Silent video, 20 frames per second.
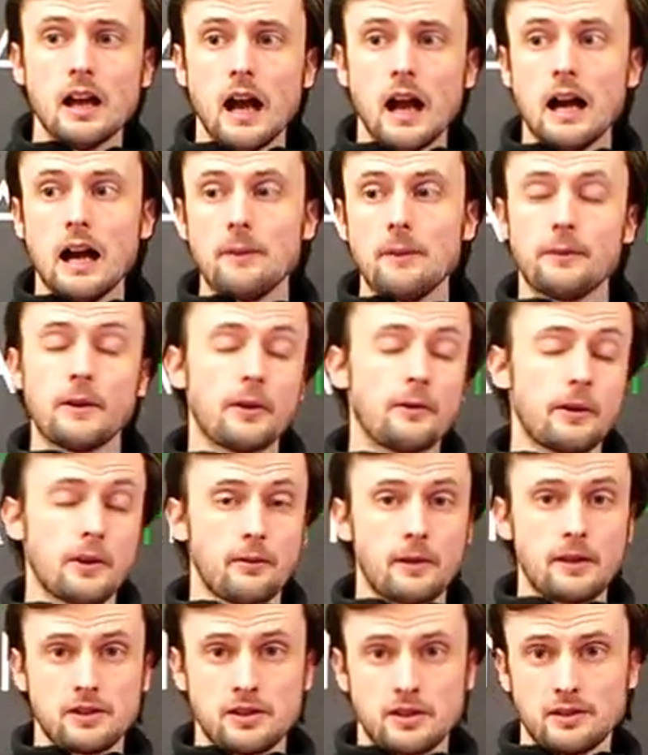There are other
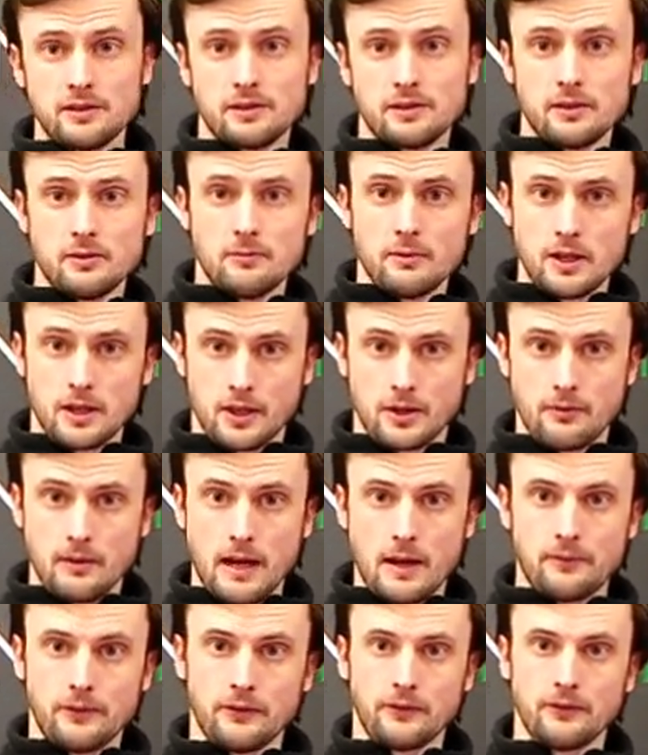ways you can still work your
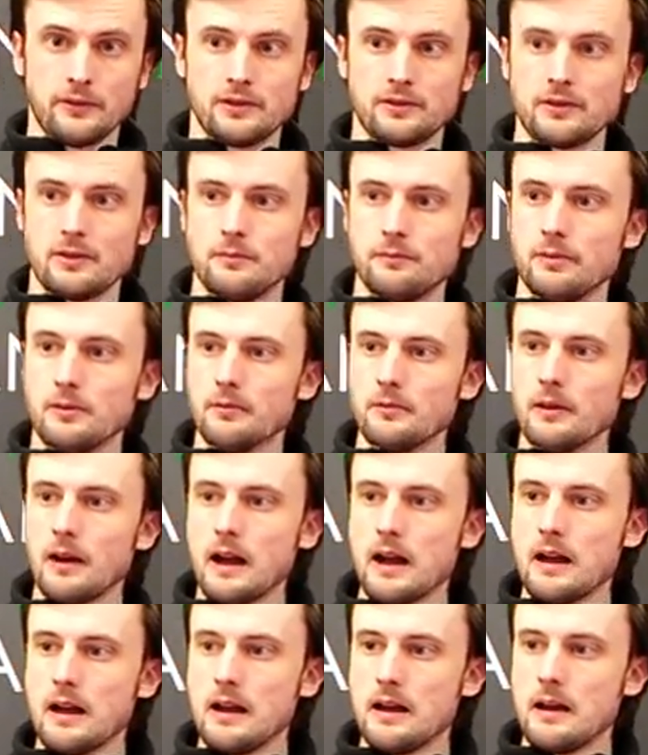abs. For example,
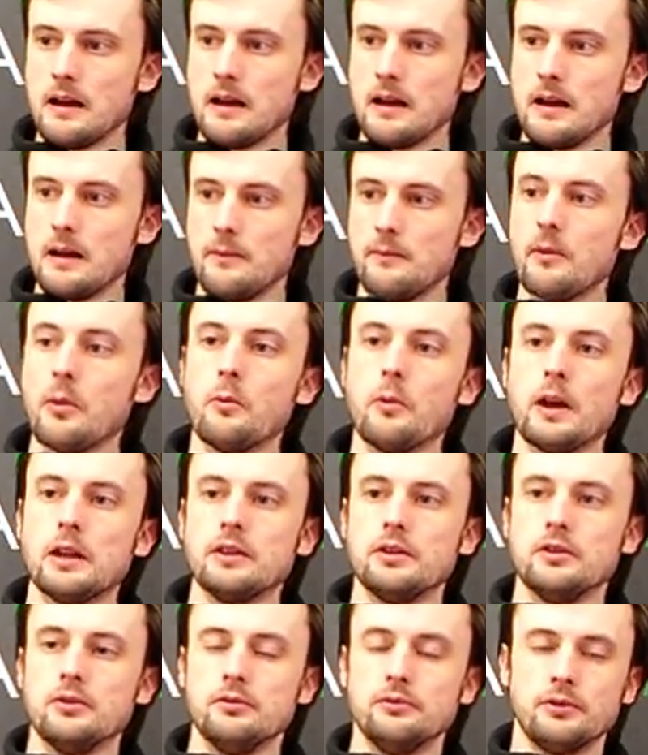
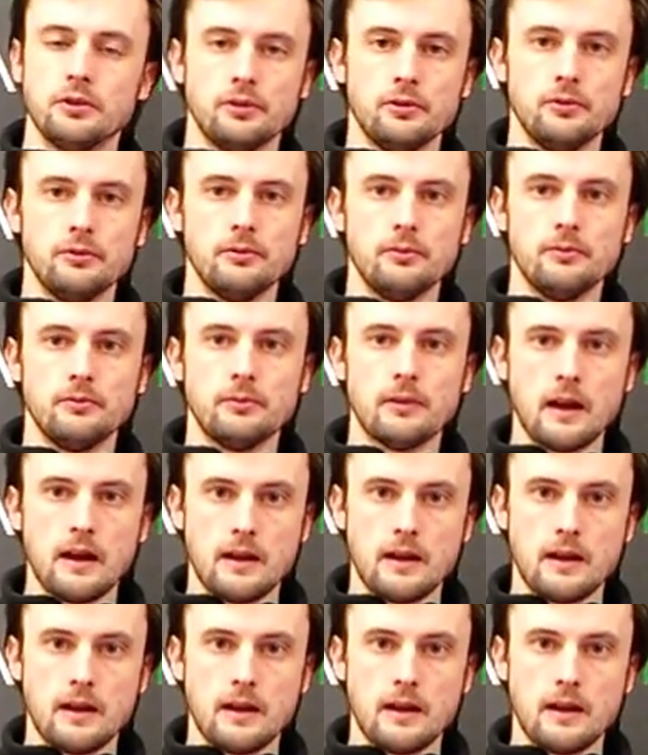when you do